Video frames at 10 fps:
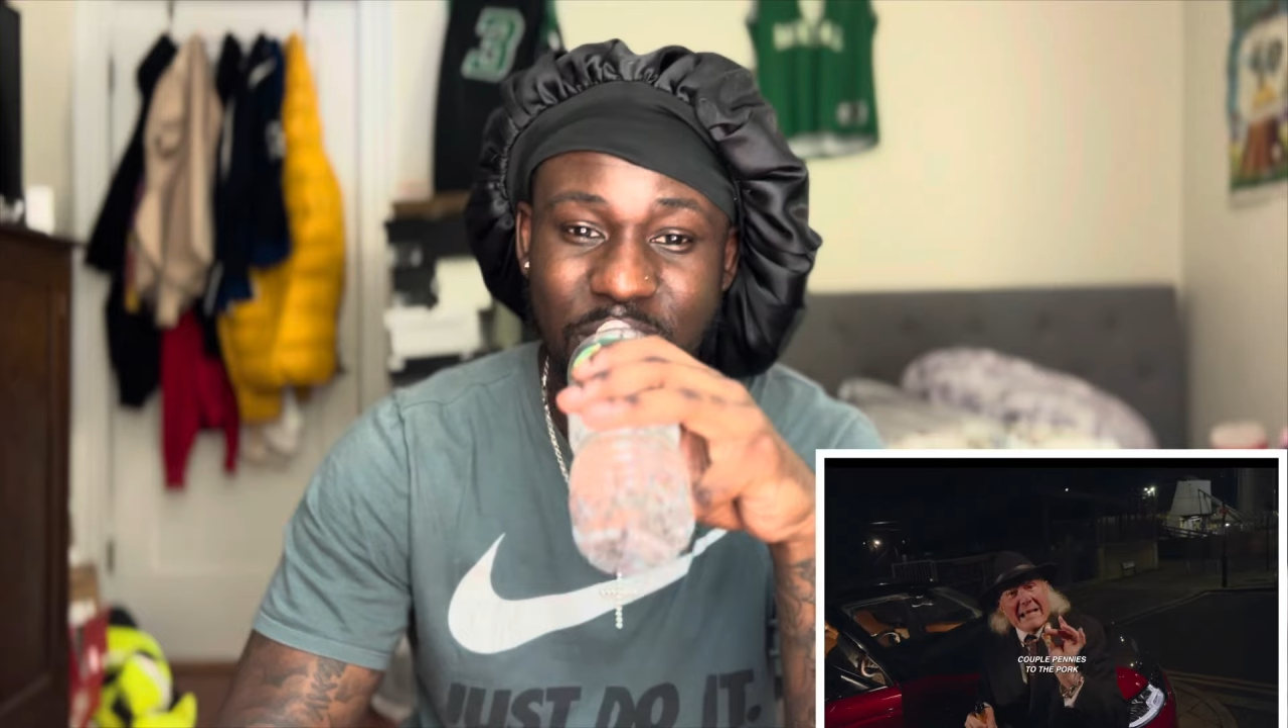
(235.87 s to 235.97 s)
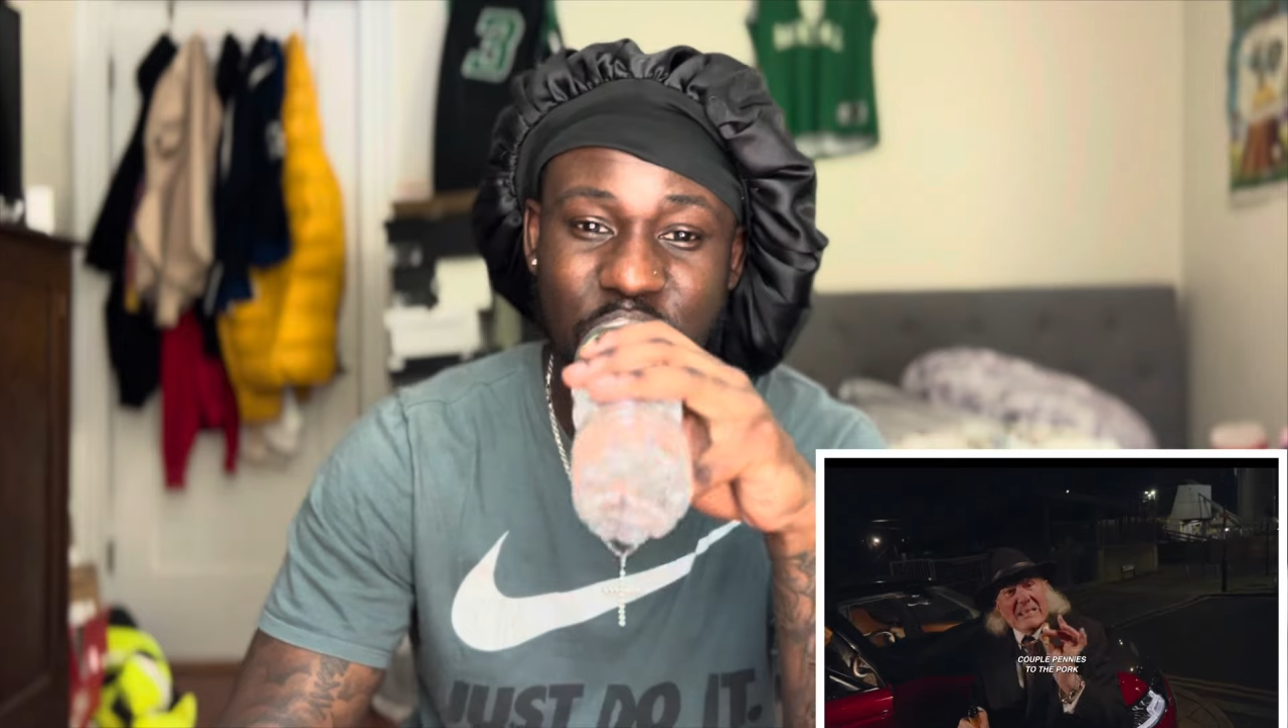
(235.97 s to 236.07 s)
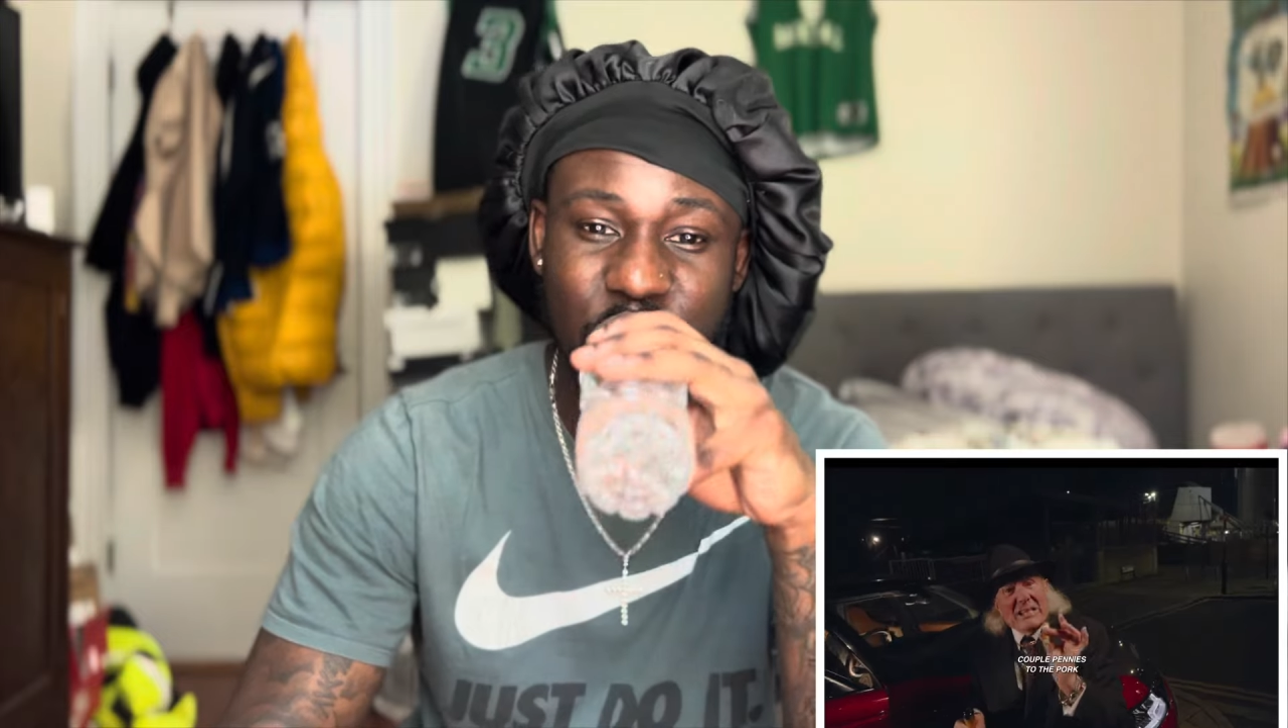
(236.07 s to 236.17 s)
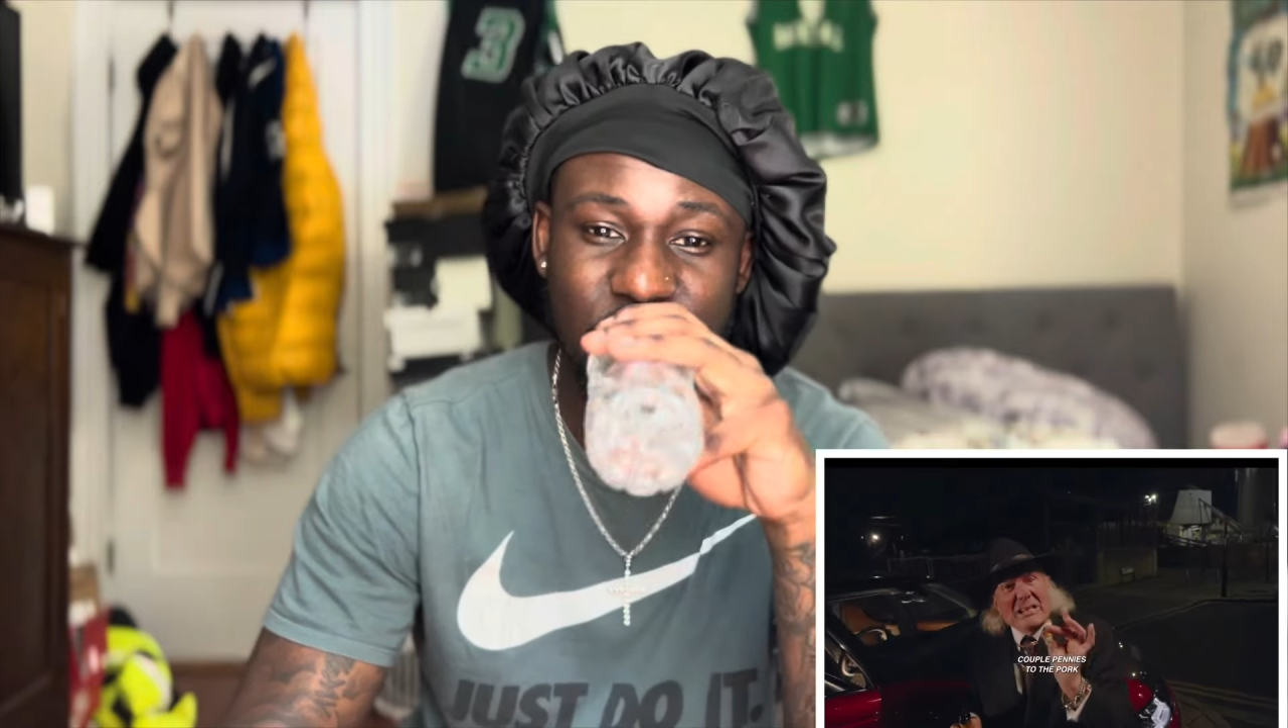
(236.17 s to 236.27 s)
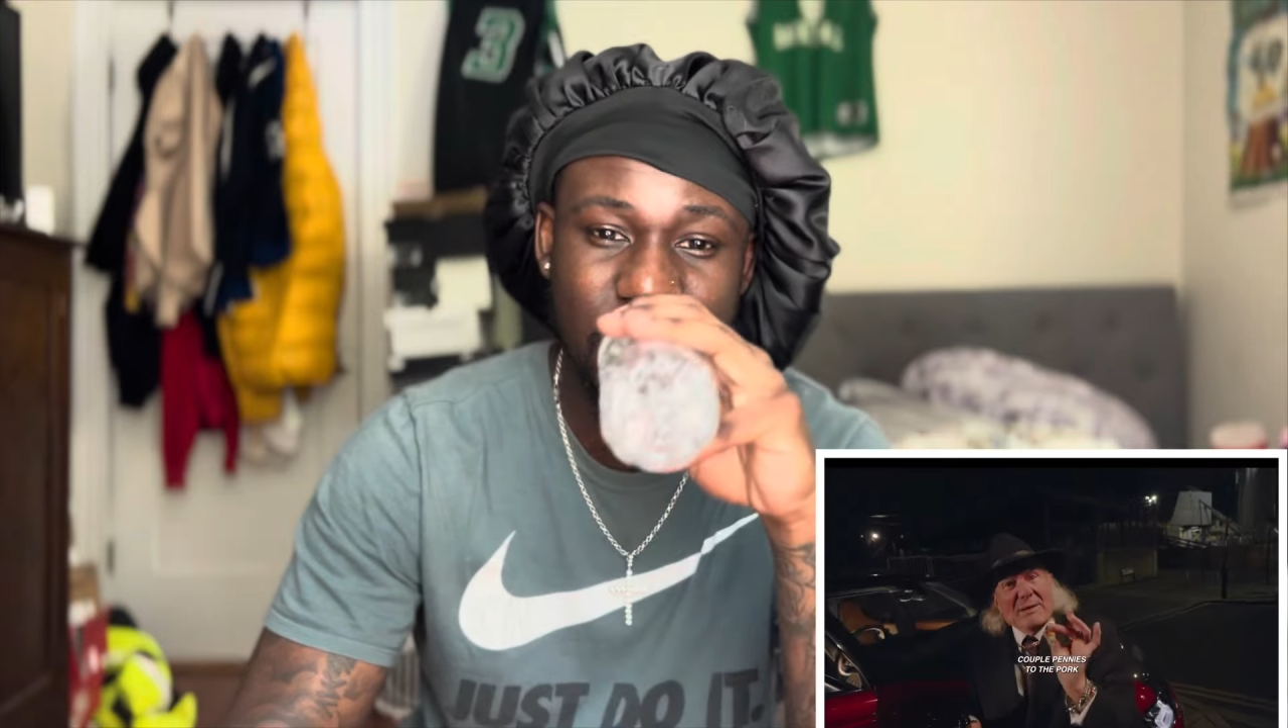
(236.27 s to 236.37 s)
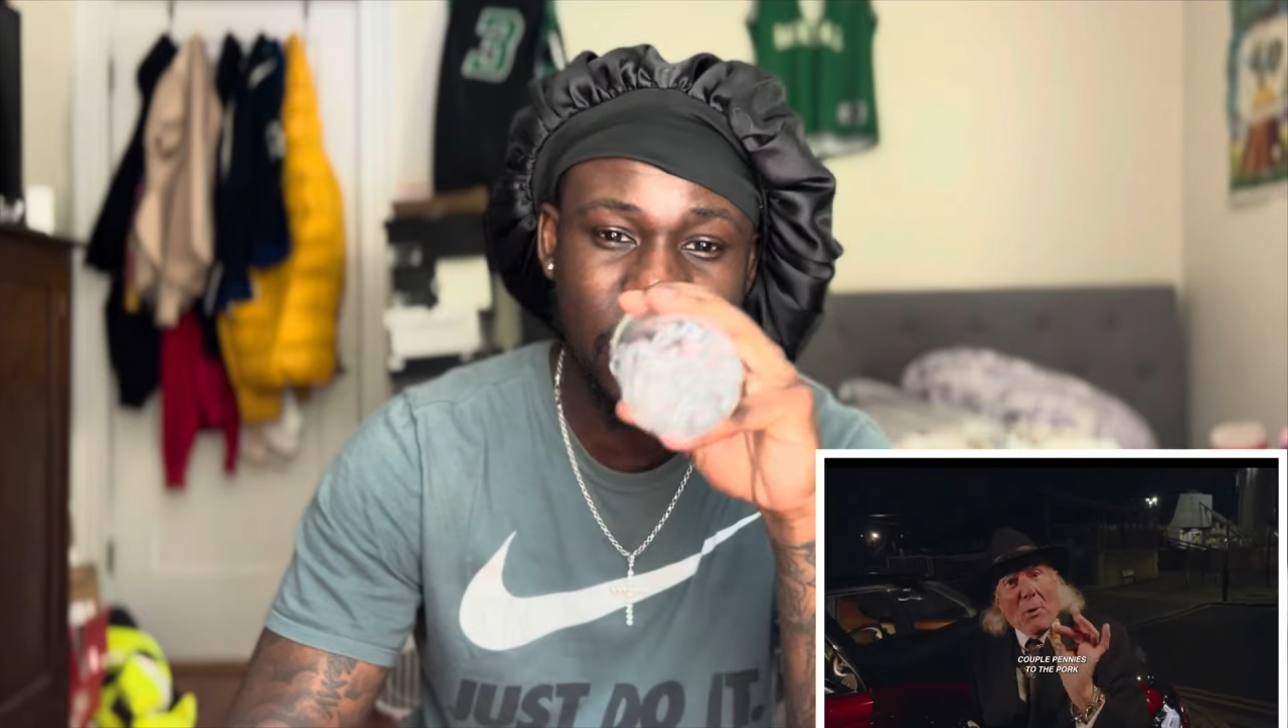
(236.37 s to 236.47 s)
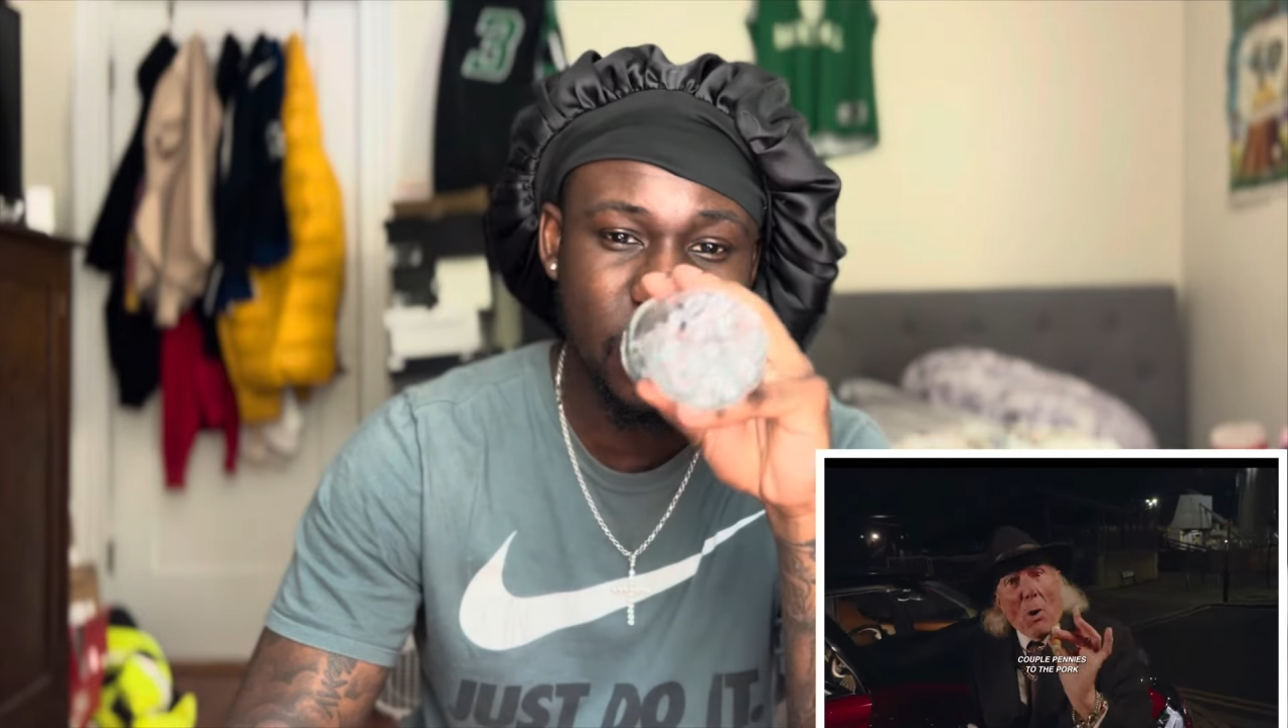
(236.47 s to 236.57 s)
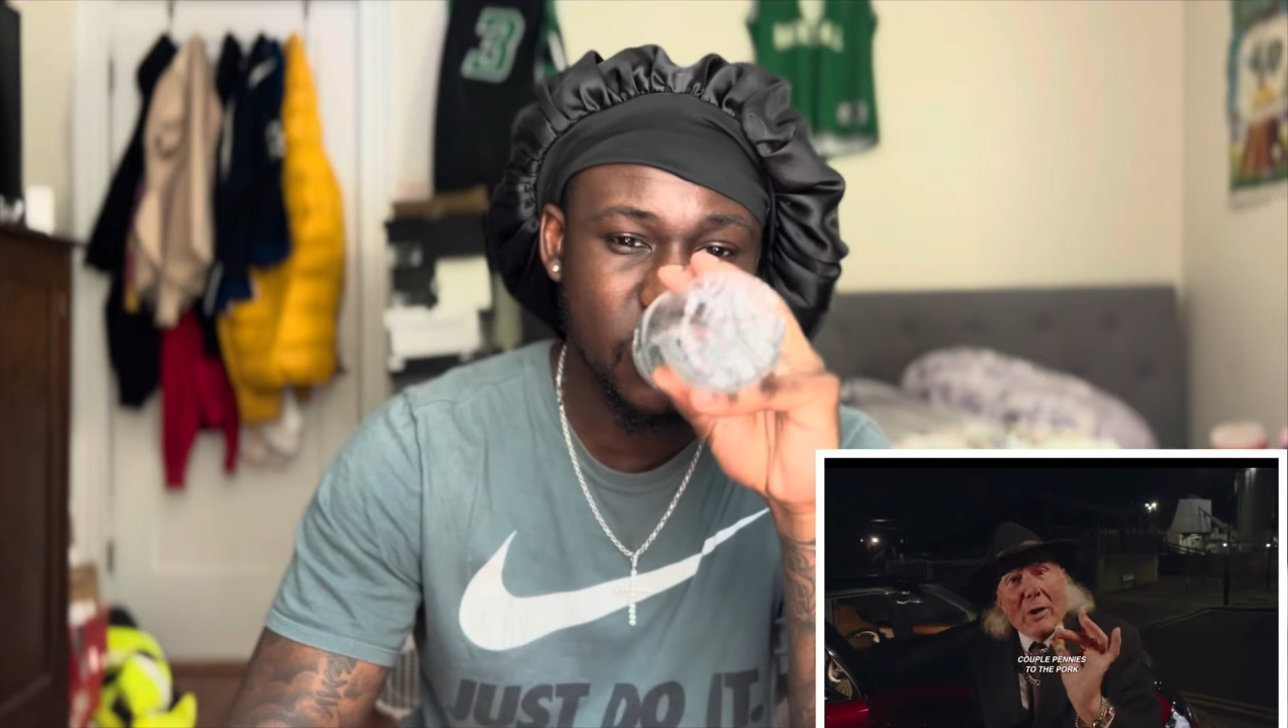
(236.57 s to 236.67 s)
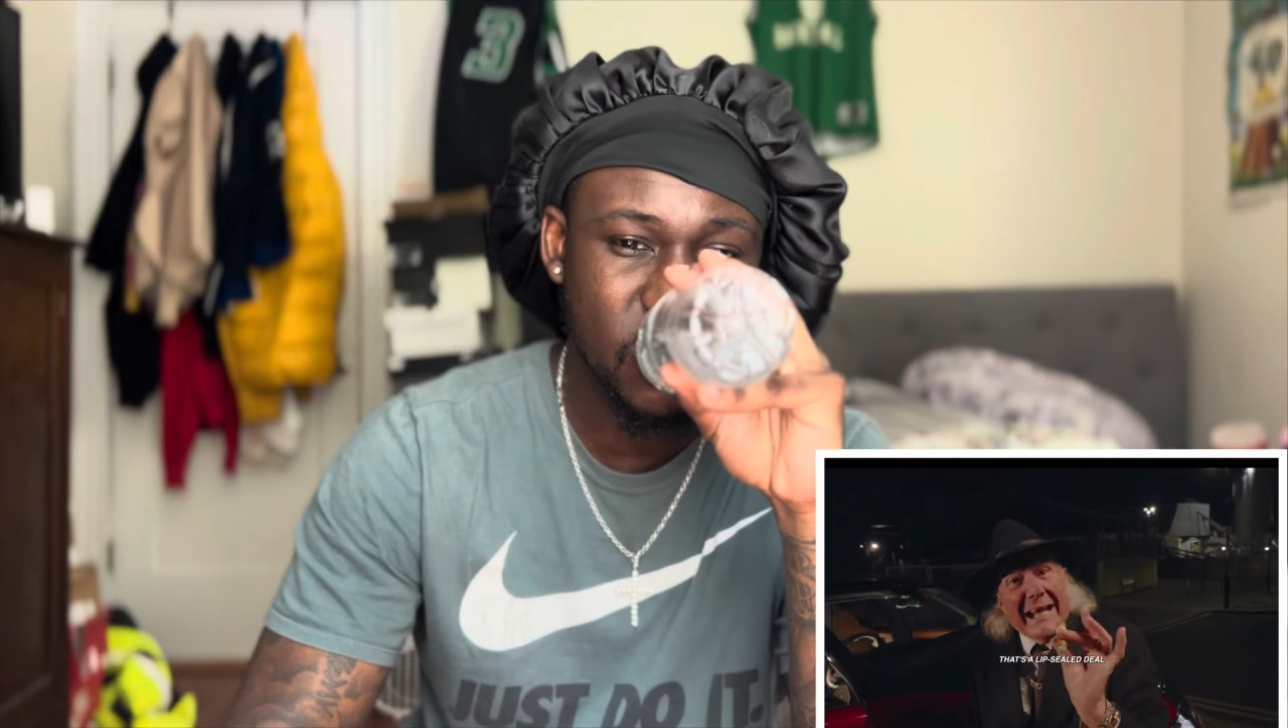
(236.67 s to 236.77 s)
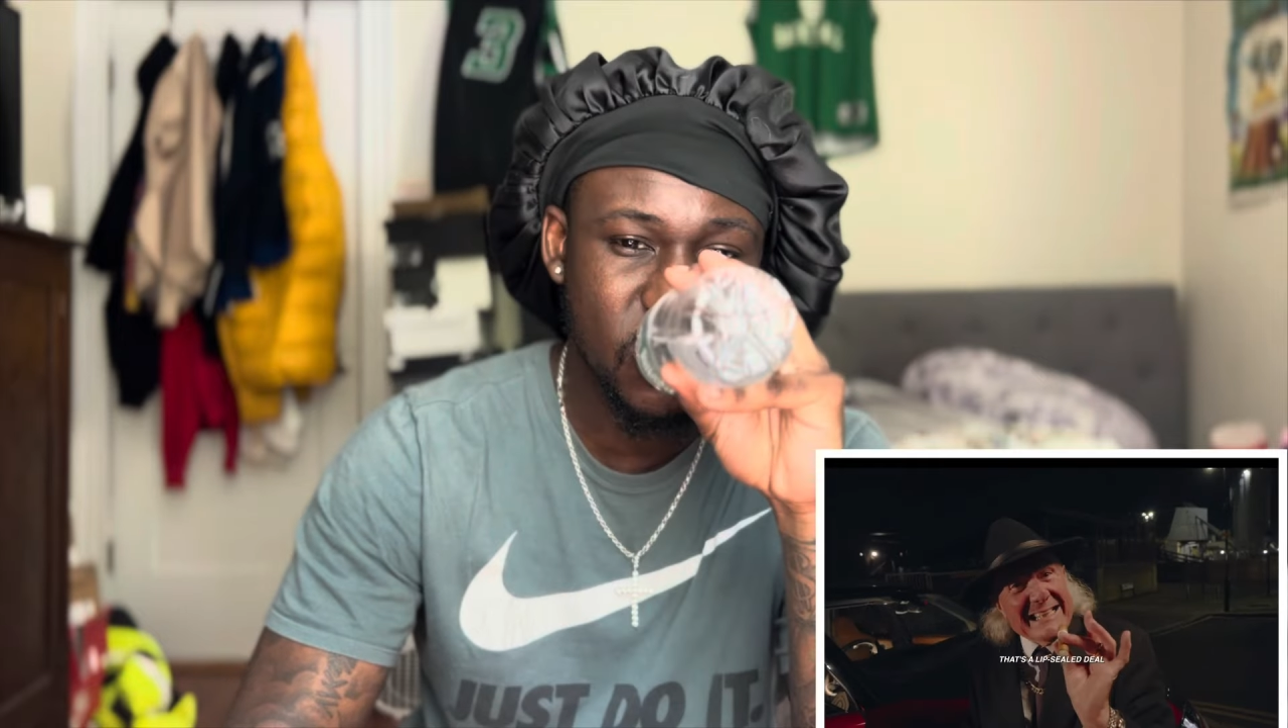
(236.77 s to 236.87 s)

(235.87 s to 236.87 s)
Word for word: pennies to the pope,